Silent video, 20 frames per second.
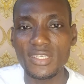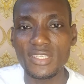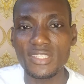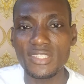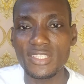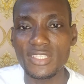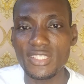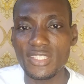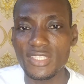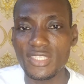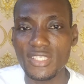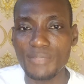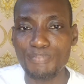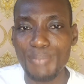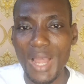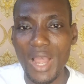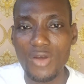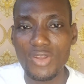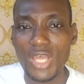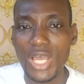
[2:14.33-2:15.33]
the
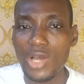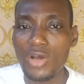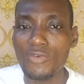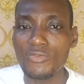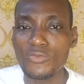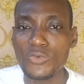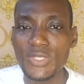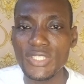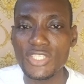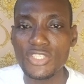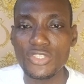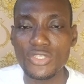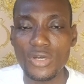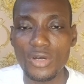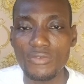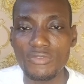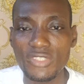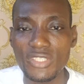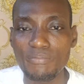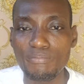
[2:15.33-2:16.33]
powder of which
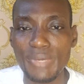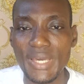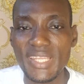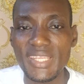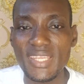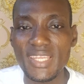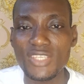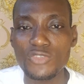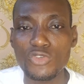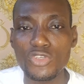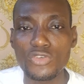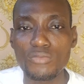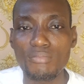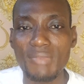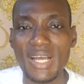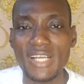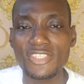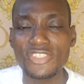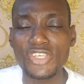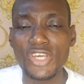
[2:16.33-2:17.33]
of the bed nest when you
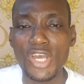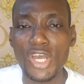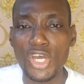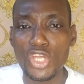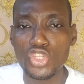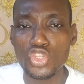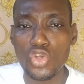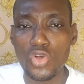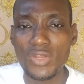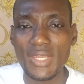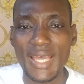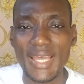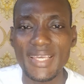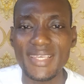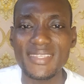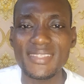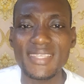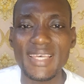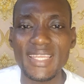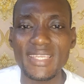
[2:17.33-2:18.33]
match, turn it
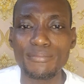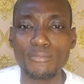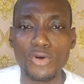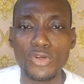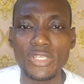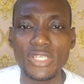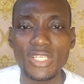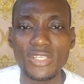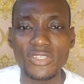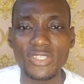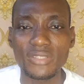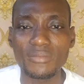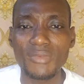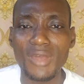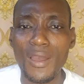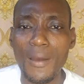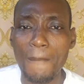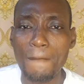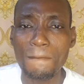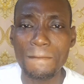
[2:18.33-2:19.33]
inside the body cream.
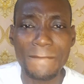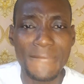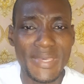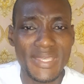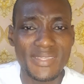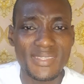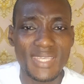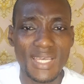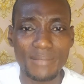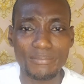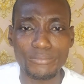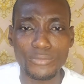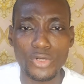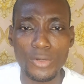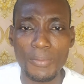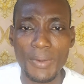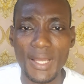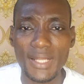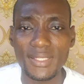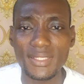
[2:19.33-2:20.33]
Mix them
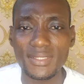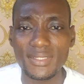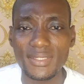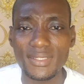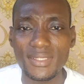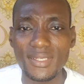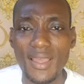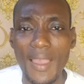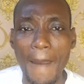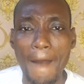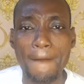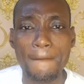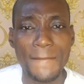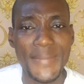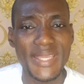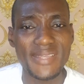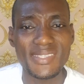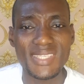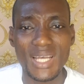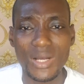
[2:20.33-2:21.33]
properly,
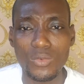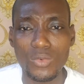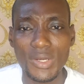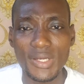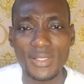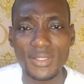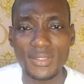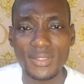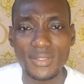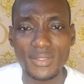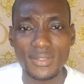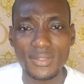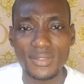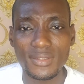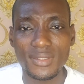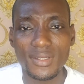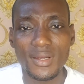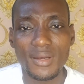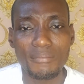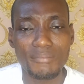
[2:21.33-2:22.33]
mix them well,
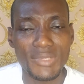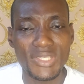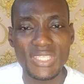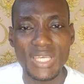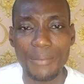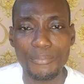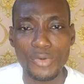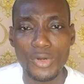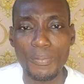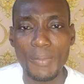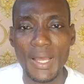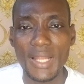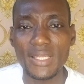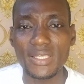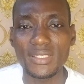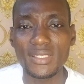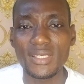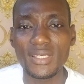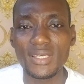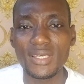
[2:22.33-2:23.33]
mix them
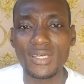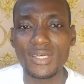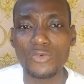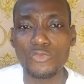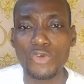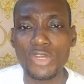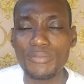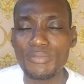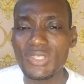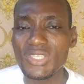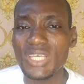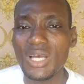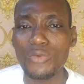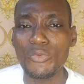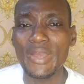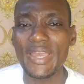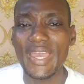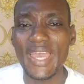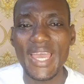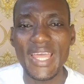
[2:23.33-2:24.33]
properly. When you mix them
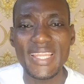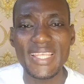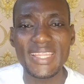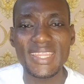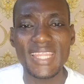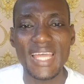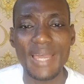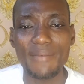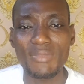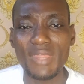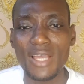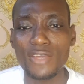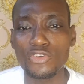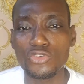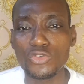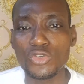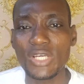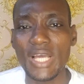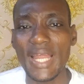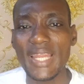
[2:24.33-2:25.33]
well, anytime now
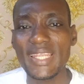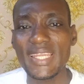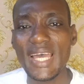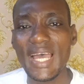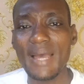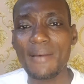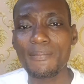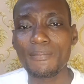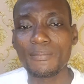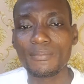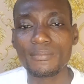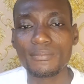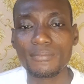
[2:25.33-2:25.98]
you carry that